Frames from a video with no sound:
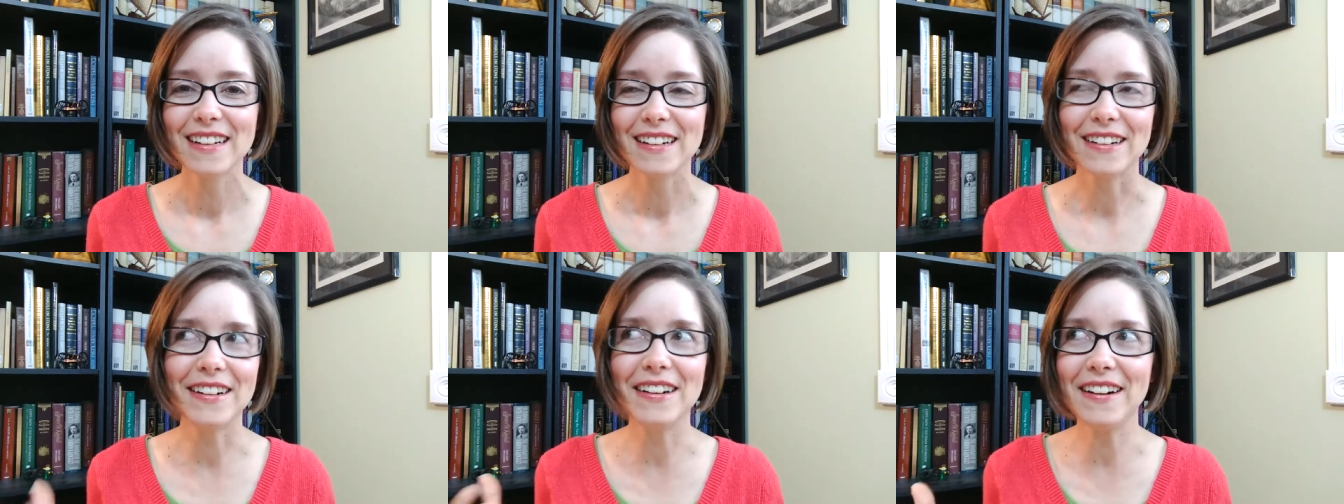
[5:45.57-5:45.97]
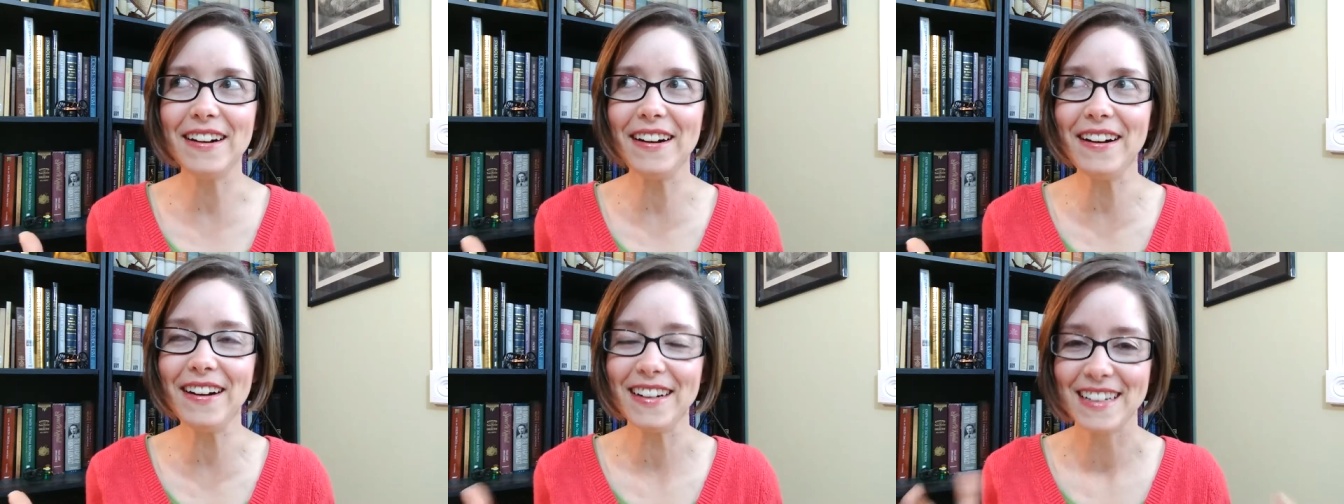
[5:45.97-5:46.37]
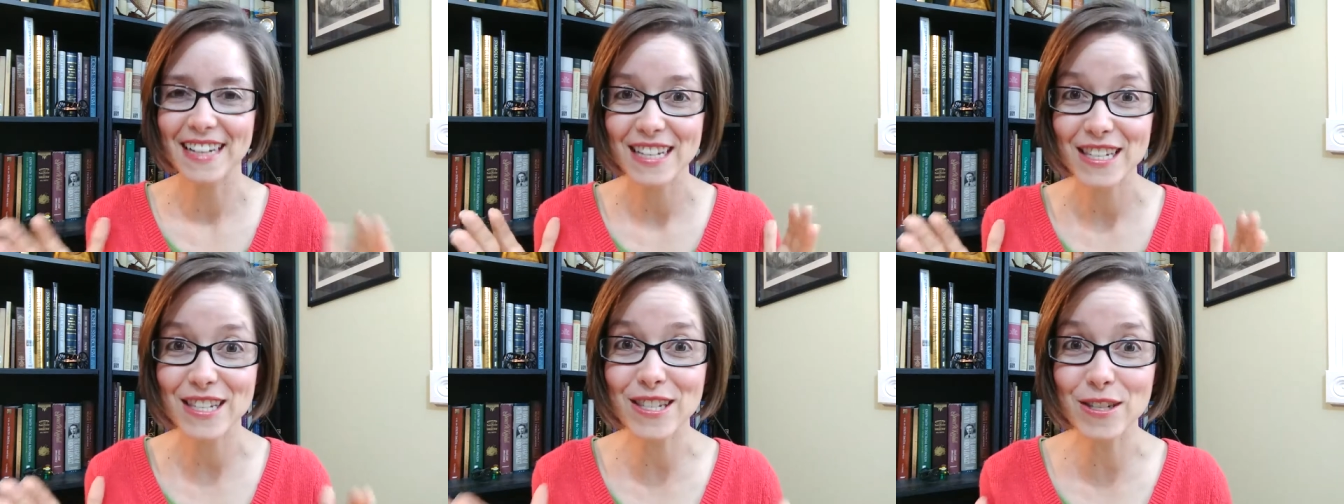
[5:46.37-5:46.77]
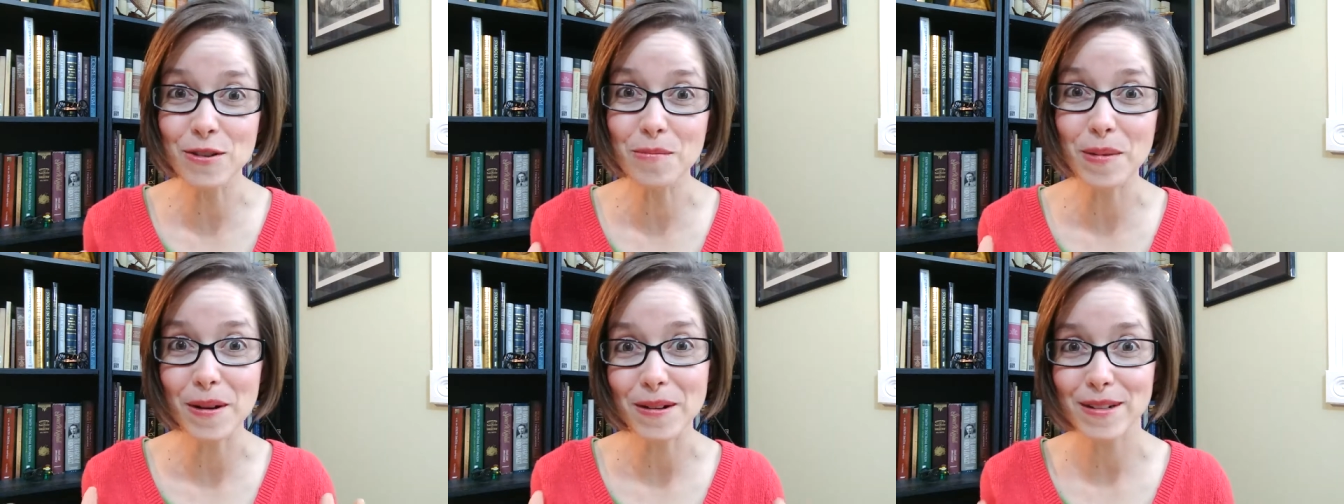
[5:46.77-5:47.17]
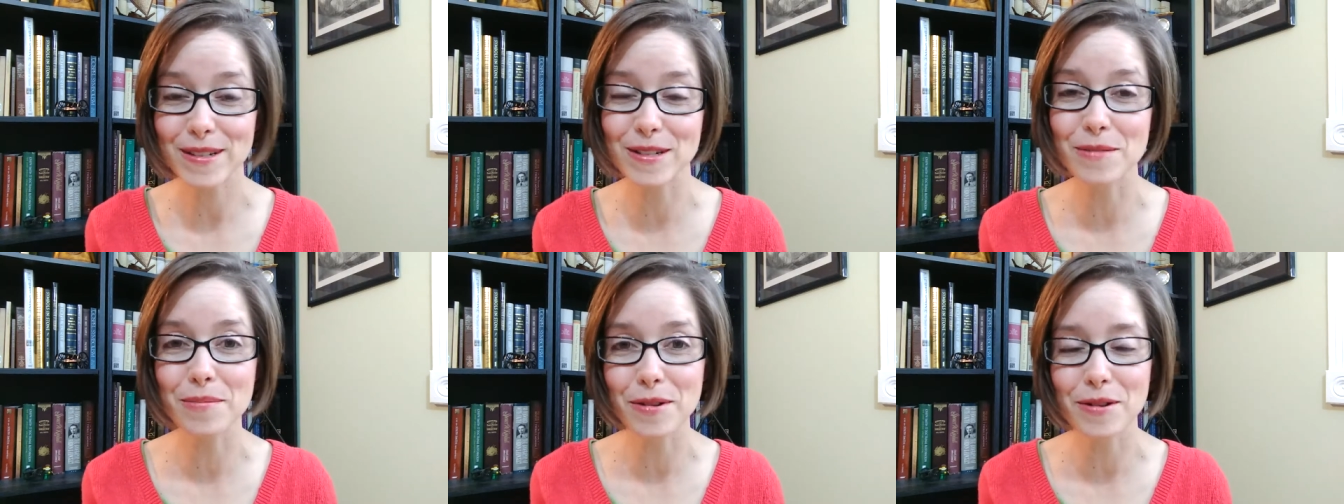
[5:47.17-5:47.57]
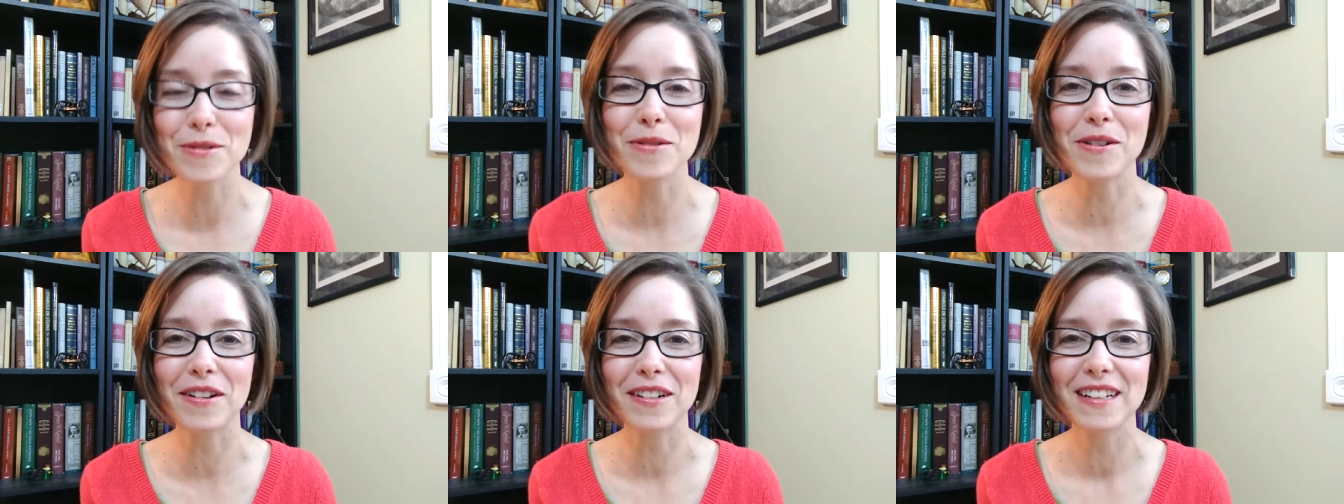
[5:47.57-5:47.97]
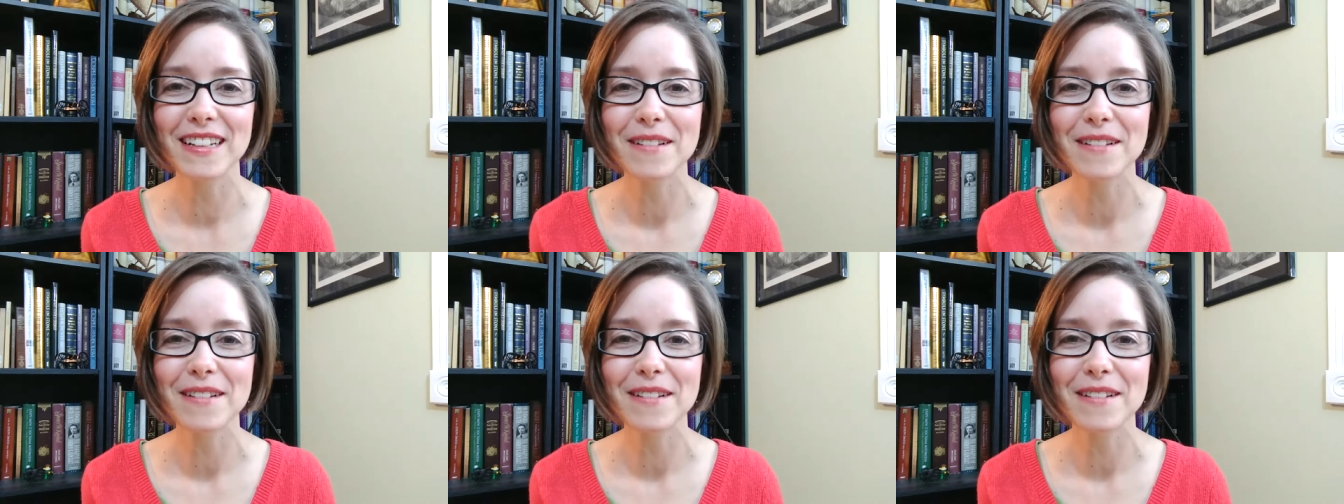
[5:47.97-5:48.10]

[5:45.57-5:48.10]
Ah, super, super cool.